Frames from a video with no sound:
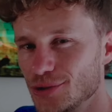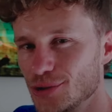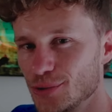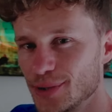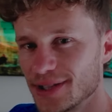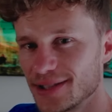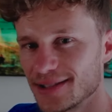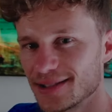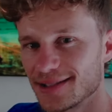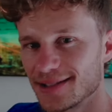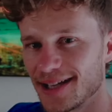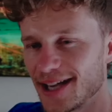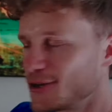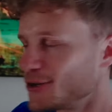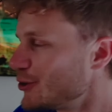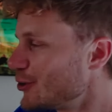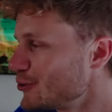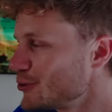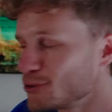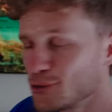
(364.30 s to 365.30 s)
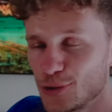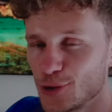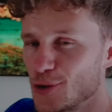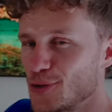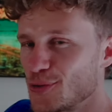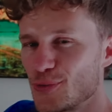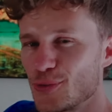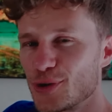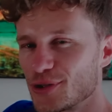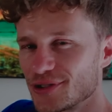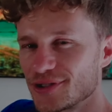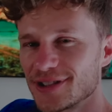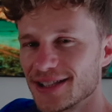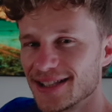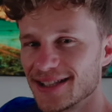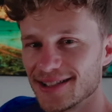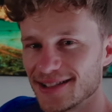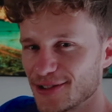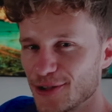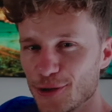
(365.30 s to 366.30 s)
do it. I know you don't want
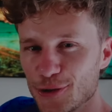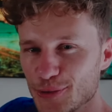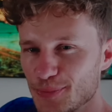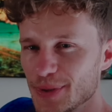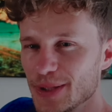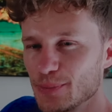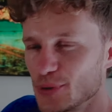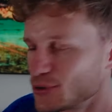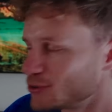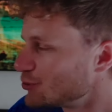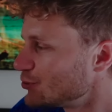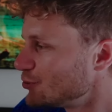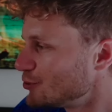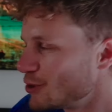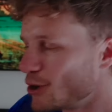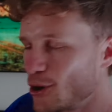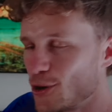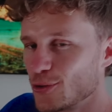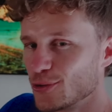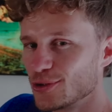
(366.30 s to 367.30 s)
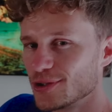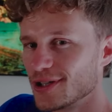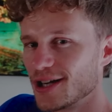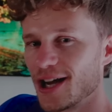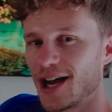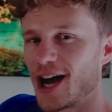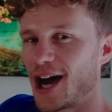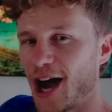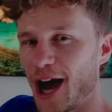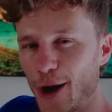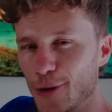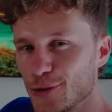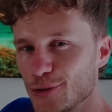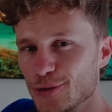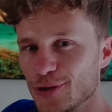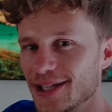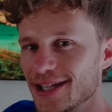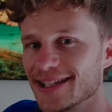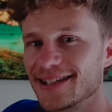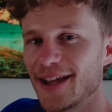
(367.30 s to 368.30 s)
those people to know how to
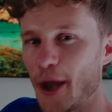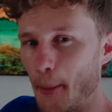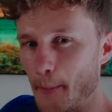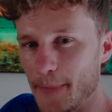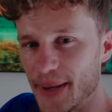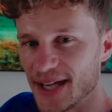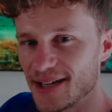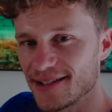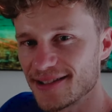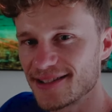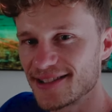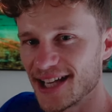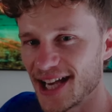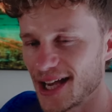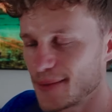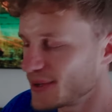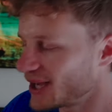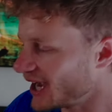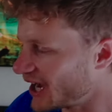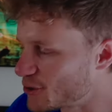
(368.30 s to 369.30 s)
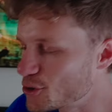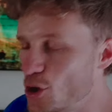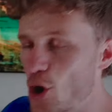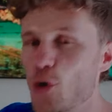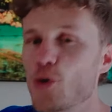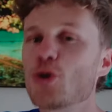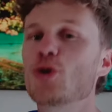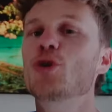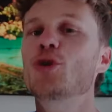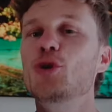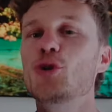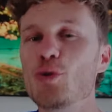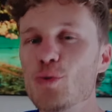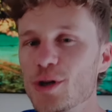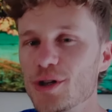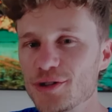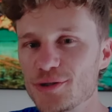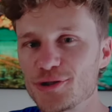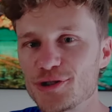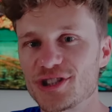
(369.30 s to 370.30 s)
get a better time. I know you
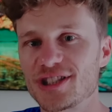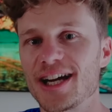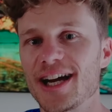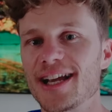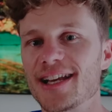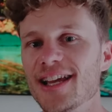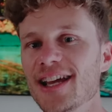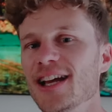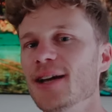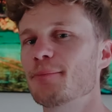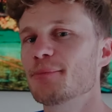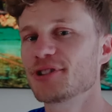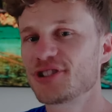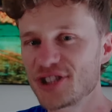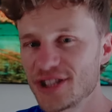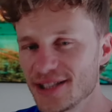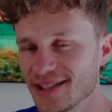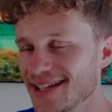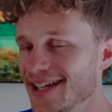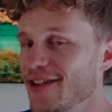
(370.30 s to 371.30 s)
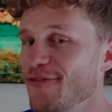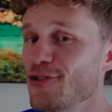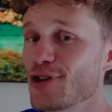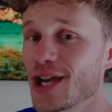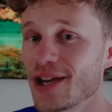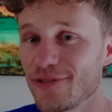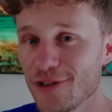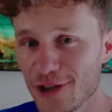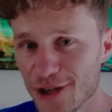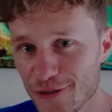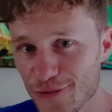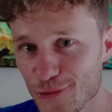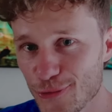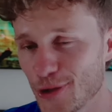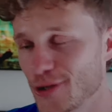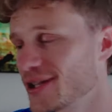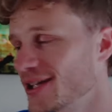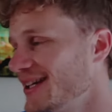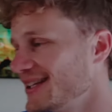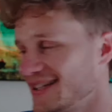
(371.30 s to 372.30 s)
want to shine, but still, if you have a loved
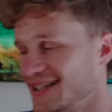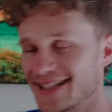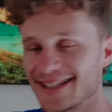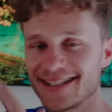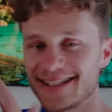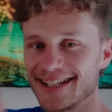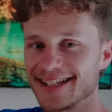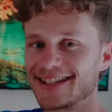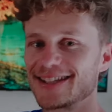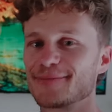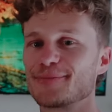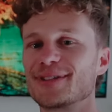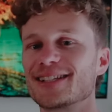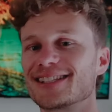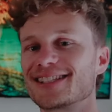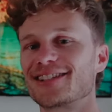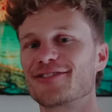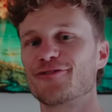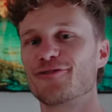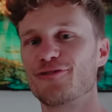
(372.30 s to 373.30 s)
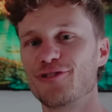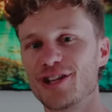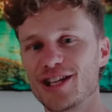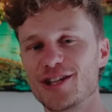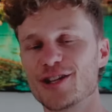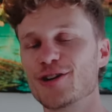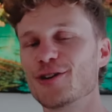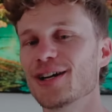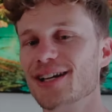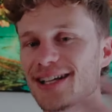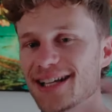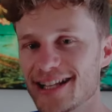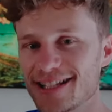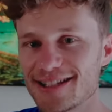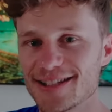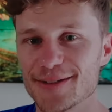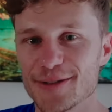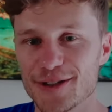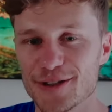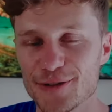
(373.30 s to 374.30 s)
one, then send them this video.
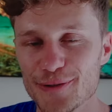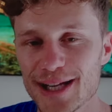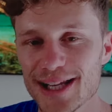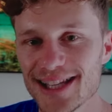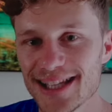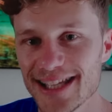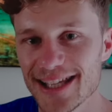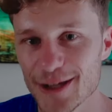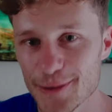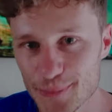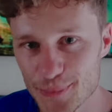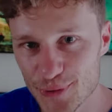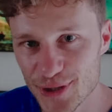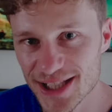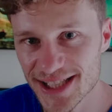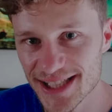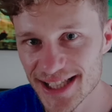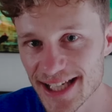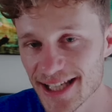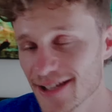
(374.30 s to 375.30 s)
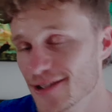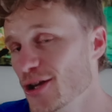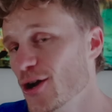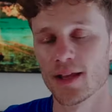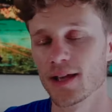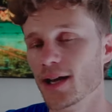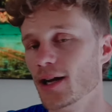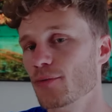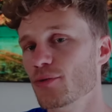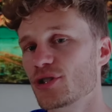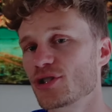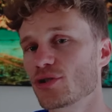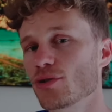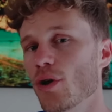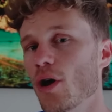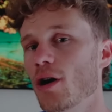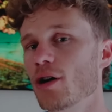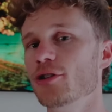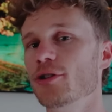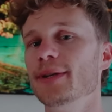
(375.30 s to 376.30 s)
It's greatly appreciated. I wish you
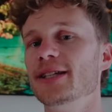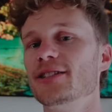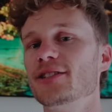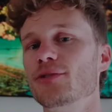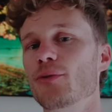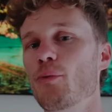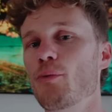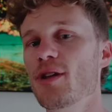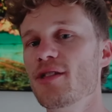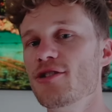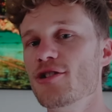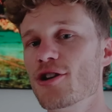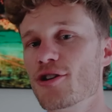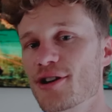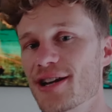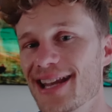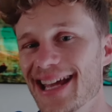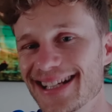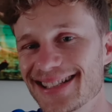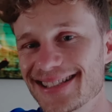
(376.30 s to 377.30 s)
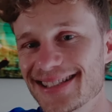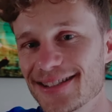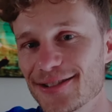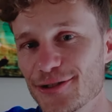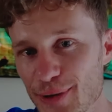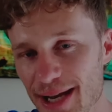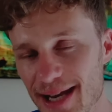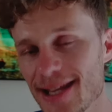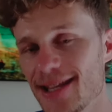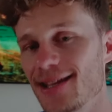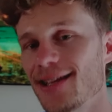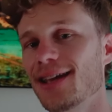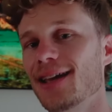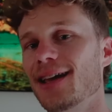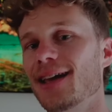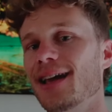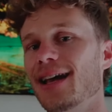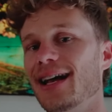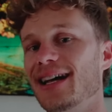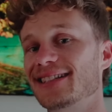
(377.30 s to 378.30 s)
all the best with your next training.
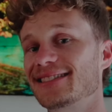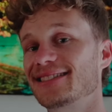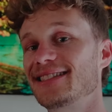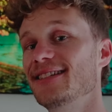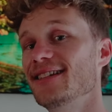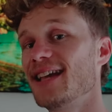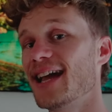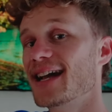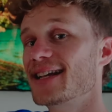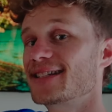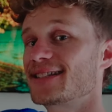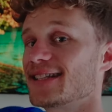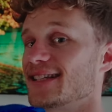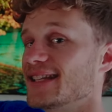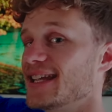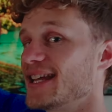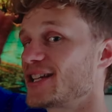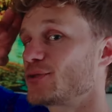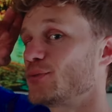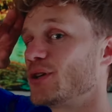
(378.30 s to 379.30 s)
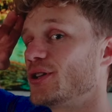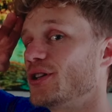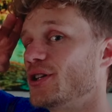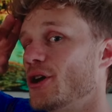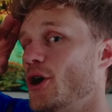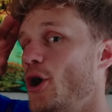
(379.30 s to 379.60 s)
I'll see you guys in the next one.